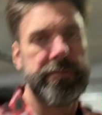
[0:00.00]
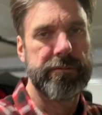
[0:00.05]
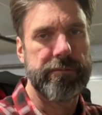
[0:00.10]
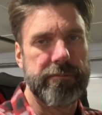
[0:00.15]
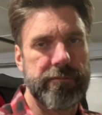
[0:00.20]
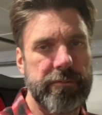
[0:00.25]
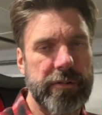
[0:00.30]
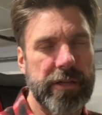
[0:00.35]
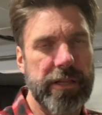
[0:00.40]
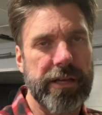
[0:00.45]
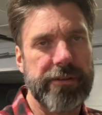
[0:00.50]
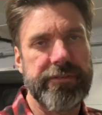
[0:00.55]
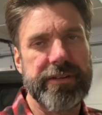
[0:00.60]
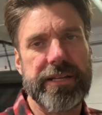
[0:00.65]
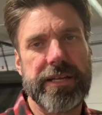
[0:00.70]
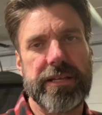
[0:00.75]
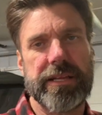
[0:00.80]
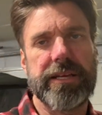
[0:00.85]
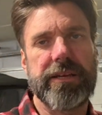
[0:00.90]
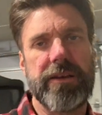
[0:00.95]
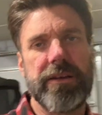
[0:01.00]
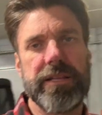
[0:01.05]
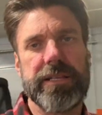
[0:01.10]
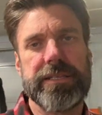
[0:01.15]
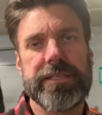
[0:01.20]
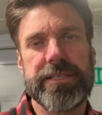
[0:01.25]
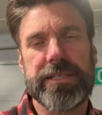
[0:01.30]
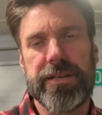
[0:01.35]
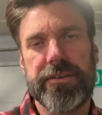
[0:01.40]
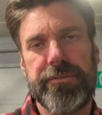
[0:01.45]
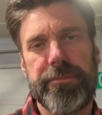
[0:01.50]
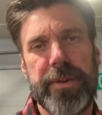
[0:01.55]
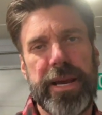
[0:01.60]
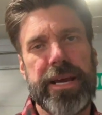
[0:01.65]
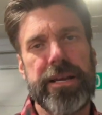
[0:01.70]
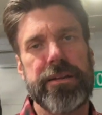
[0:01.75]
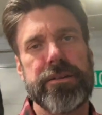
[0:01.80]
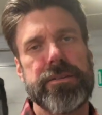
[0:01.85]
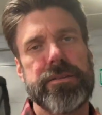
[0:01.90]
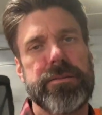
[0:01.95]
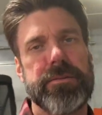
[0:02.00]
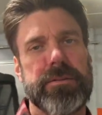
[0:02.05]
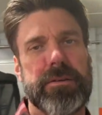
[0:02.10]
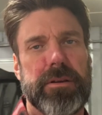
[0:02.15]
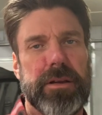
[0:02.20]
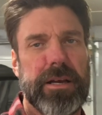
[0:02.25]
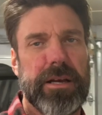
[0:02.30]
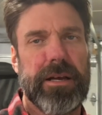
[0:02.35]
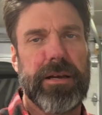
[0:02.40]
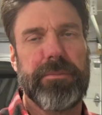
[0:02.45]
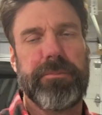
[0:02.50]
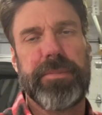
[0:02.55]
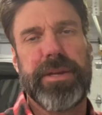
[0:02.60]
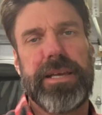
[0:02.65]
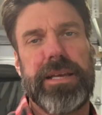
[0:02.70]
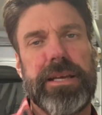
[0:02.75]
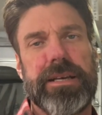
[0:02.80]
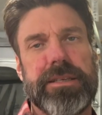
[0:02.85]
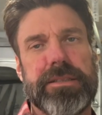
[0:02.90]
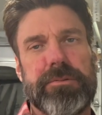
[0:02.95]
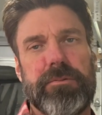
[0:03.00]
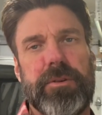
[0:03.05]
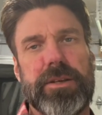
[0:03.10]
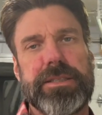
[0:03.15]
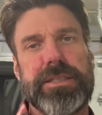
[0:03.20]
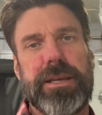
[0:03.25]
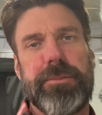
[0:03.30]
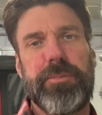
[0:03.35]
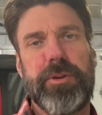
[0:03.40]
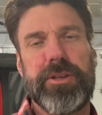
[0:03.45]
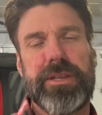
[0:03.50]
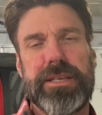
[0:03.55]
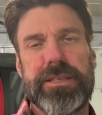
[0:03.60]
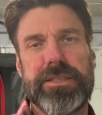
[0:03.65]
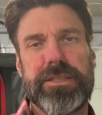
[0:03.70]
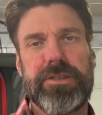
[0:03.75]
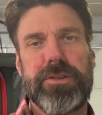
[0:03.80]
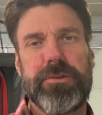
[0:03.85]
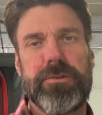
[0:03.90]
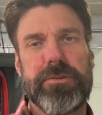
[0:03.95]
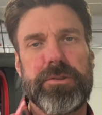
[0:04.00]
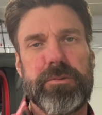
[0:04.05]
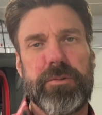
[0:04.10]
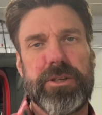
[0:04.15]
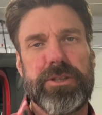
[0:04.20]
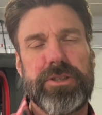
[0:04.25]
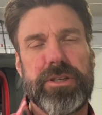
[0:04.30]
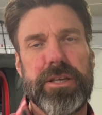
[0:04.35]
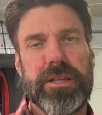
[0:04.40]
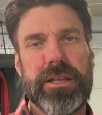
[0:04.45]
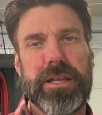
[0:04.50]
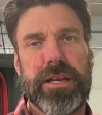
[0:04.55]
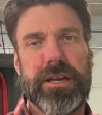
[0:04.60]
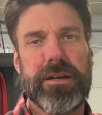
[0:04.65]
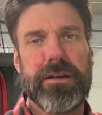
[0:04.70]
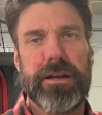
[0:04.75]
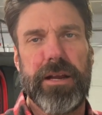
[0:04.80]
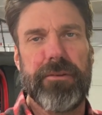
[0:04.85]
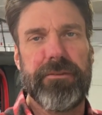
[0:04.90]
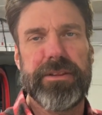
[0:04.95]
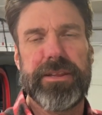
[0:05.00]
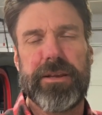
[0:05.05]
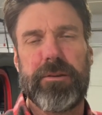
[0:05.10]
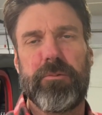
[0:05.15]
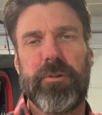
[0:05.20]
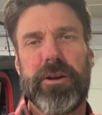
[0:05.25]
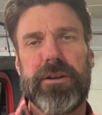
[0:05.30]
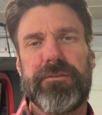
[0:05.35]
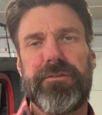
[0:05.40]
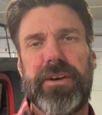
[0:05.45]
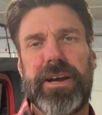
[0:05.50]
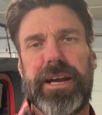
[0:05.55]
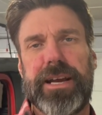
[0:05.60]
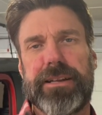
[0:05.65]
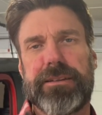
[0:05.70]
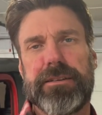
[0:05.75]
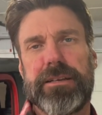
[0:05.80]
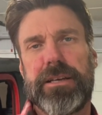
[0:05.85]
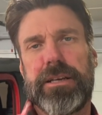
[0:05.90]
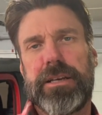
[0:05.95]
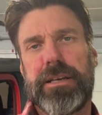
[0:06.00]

Well, evidently all this stuff matters because once I put this new switch in there, everything worked fine.